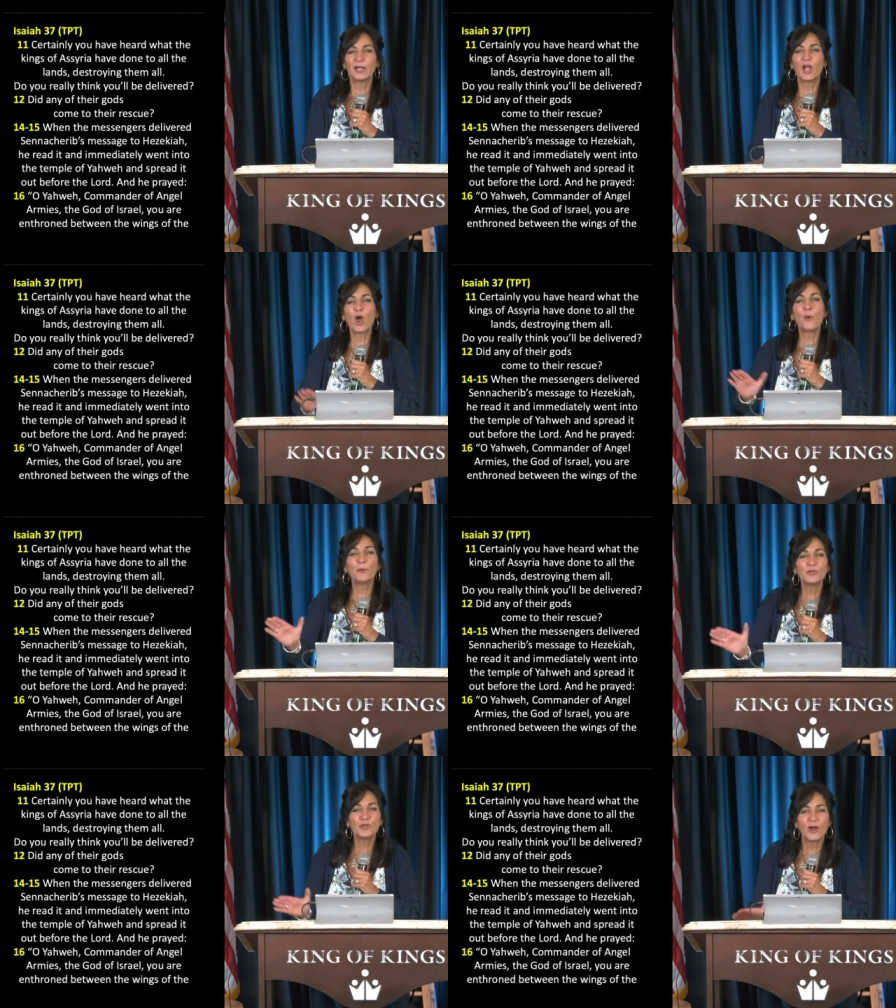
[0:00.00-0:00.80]
Yahweh.
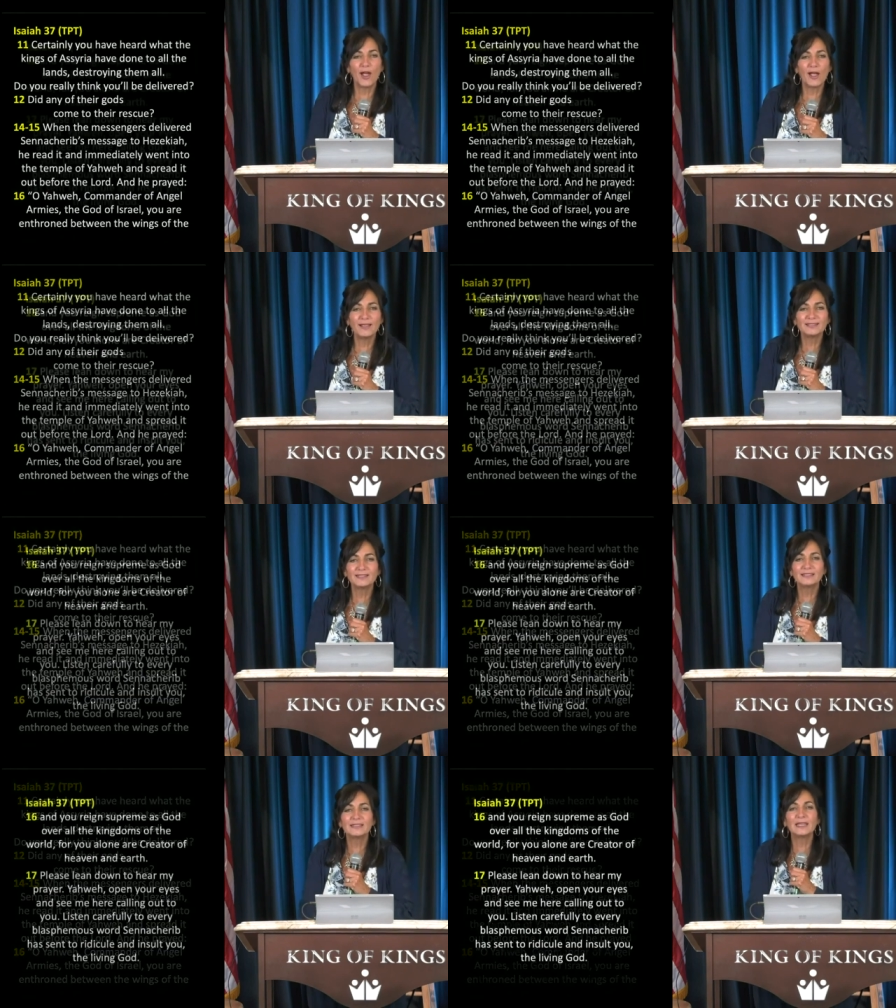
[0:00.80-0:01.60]
Open your
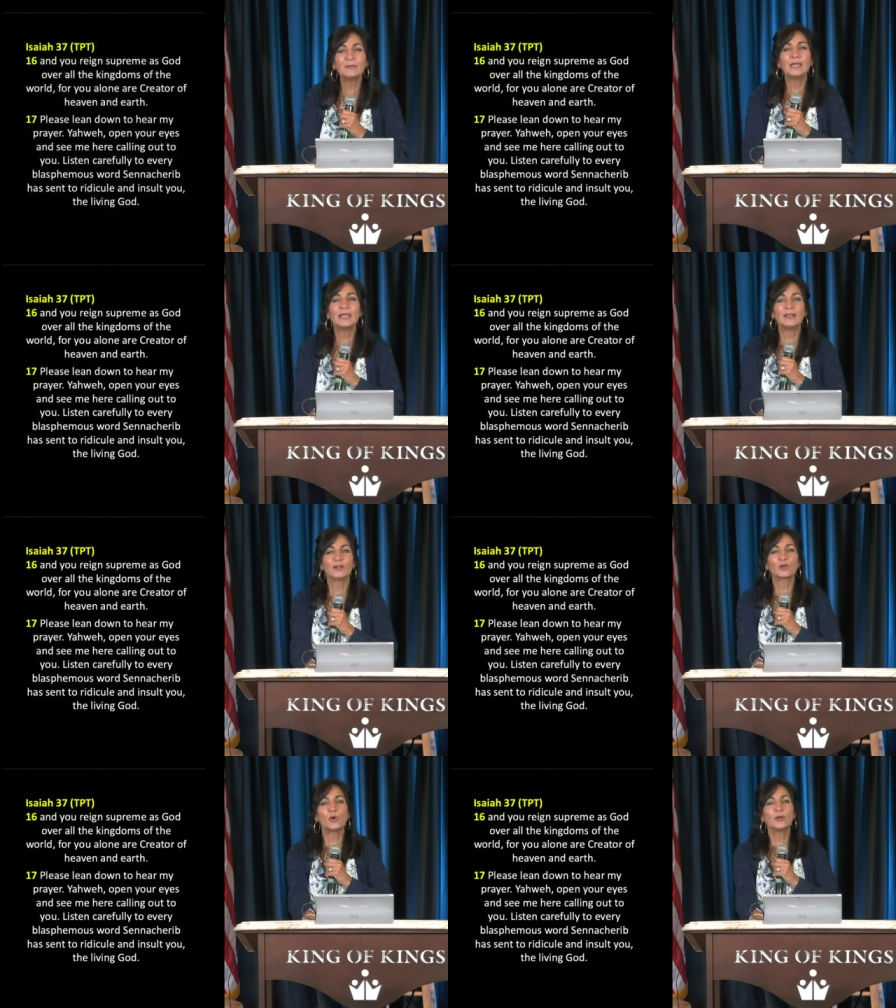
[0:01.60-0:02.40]
eyes and see me
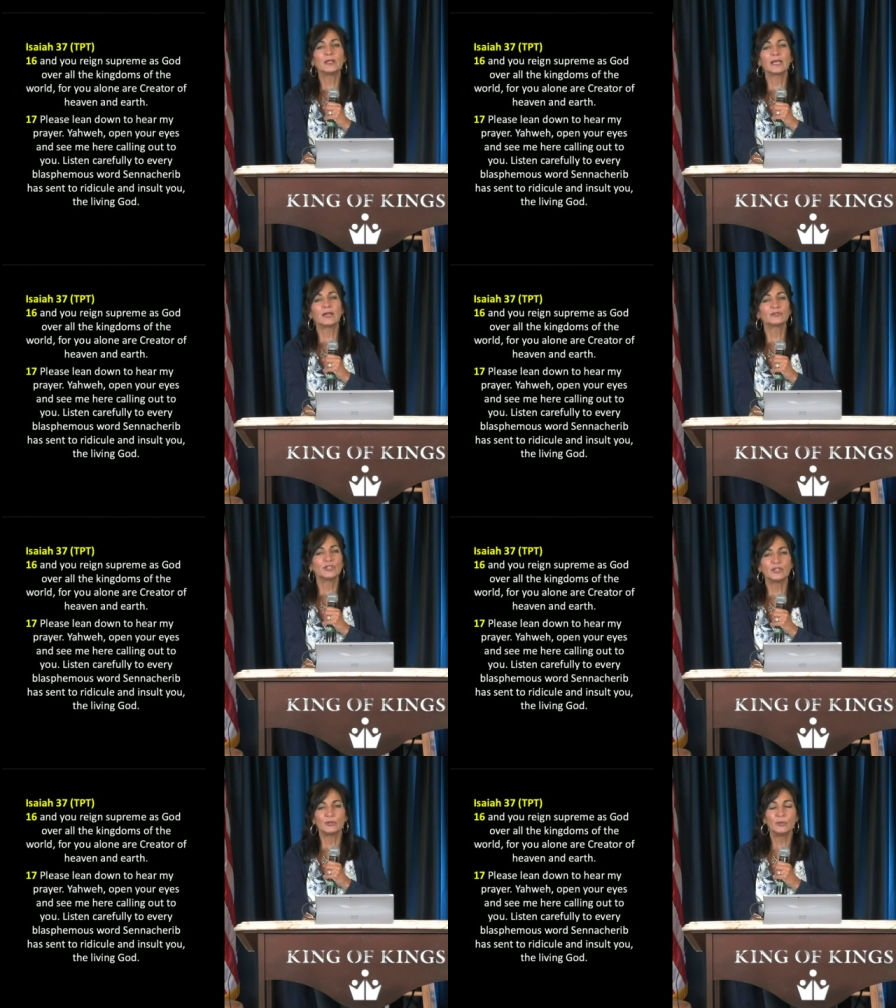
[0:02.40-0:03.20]
here calling
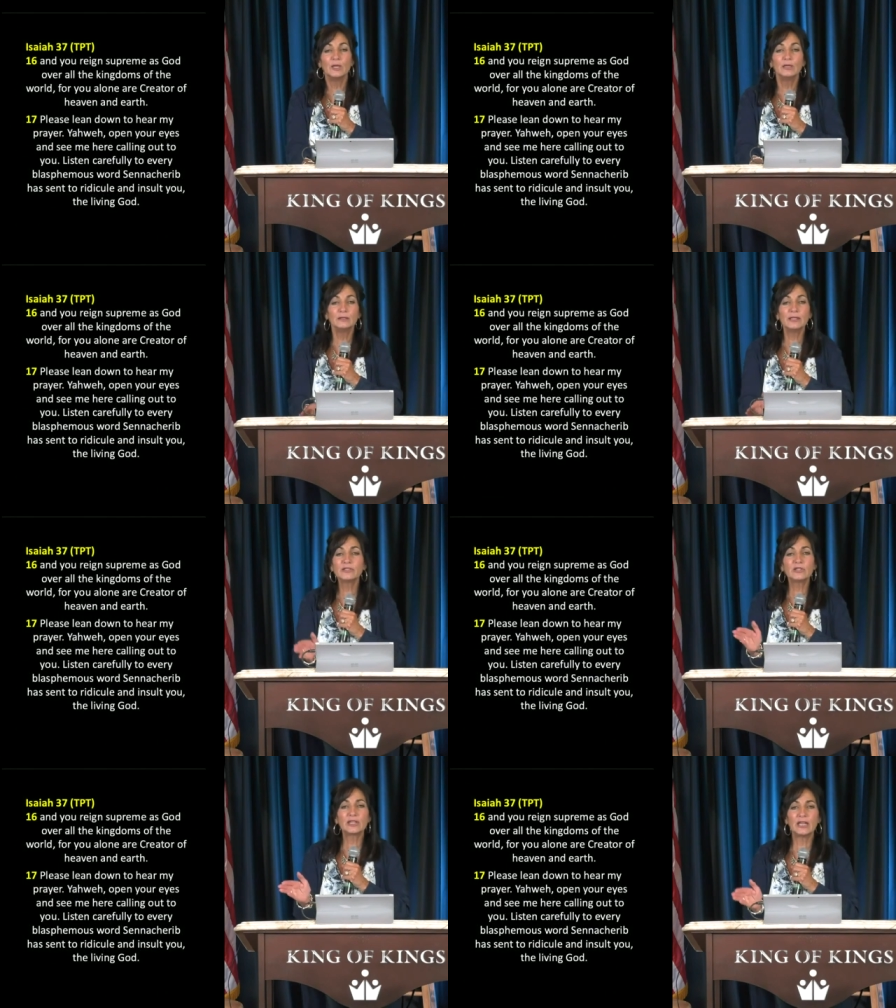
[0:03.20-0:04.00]
out to you.
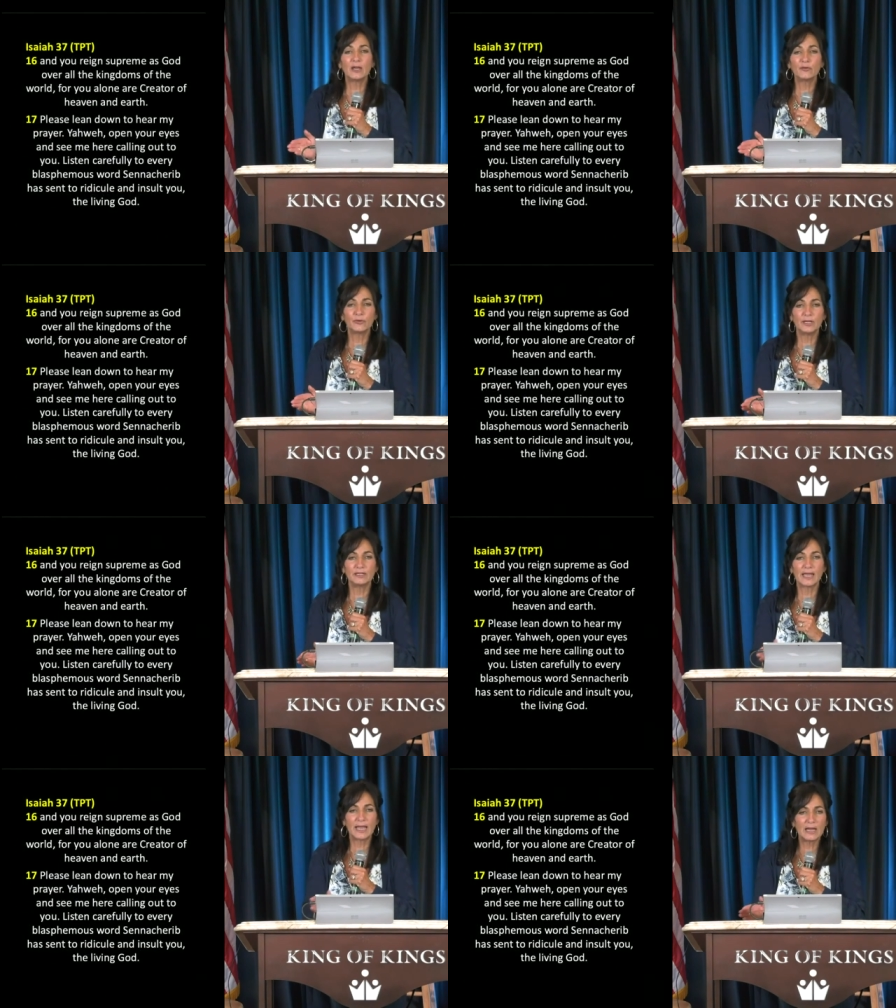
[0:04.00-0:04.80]
Listen
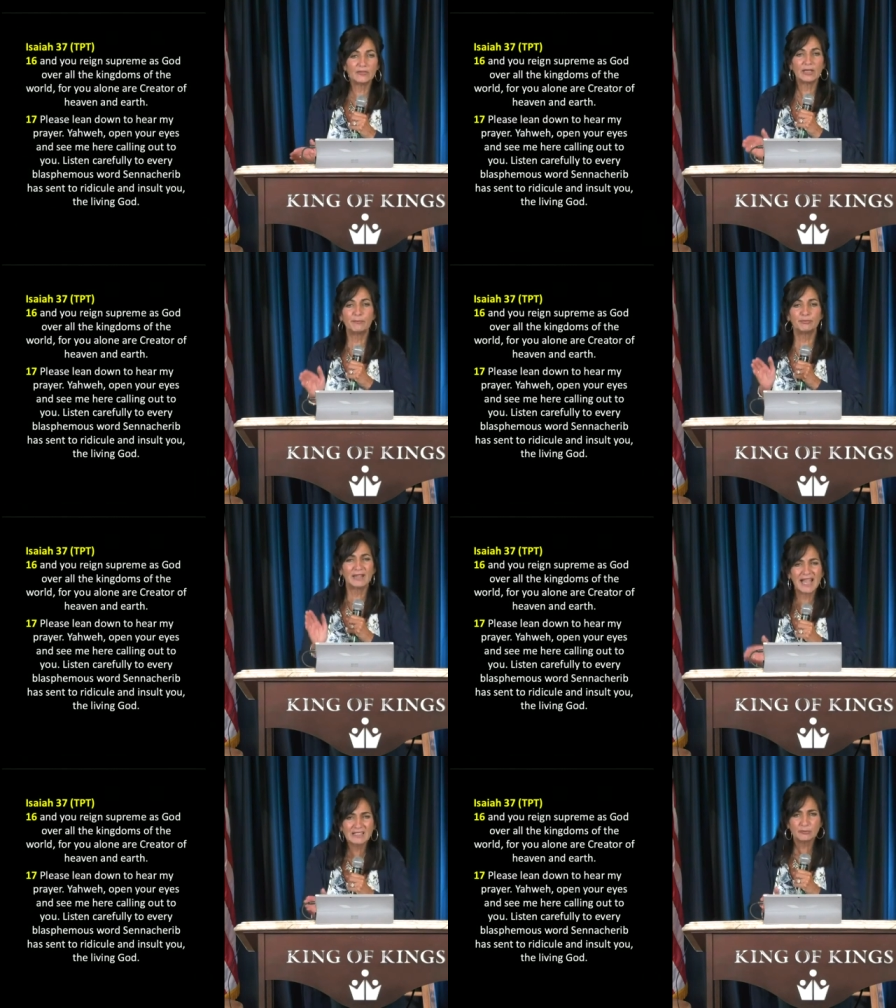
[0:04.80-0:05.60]
carefully to every
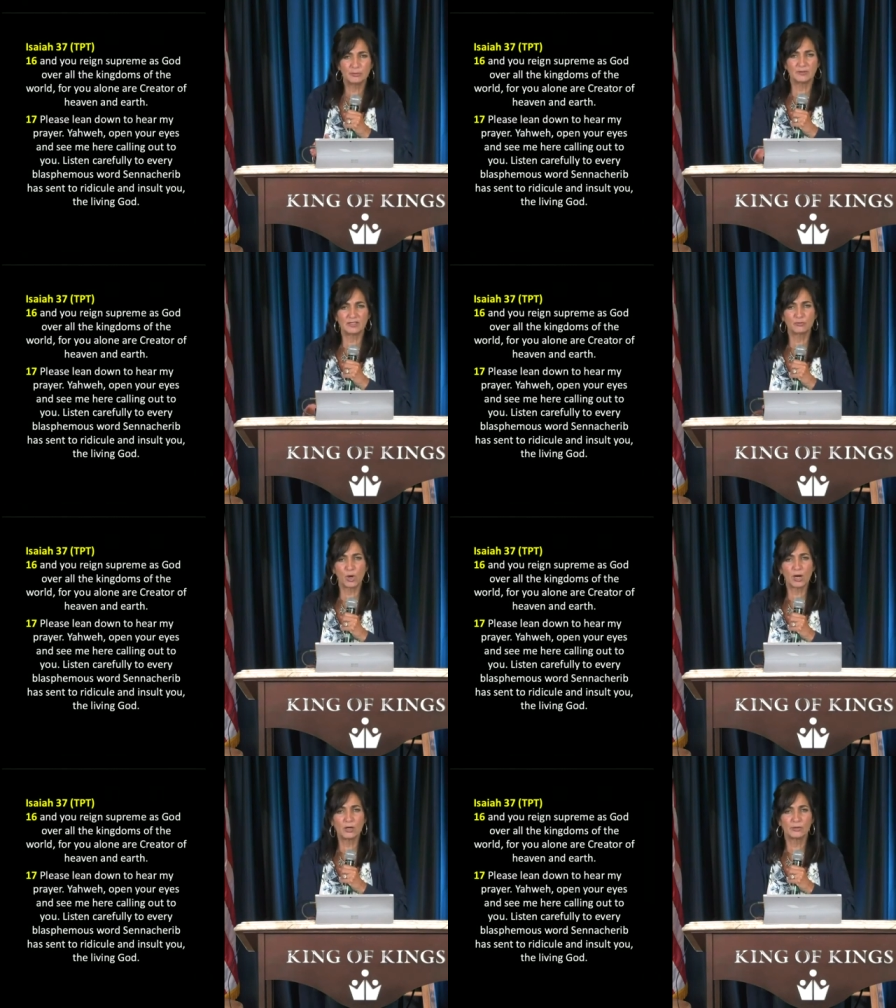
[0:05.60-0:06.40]

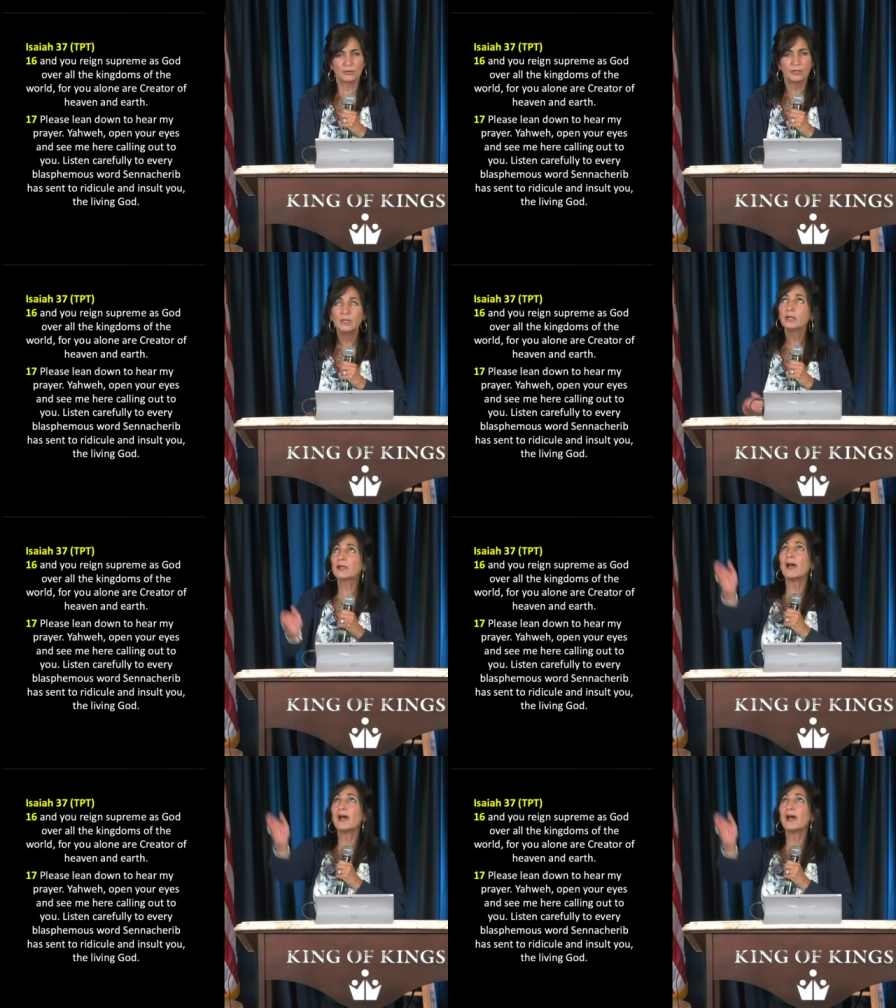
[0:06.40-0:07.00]
blasphemous word.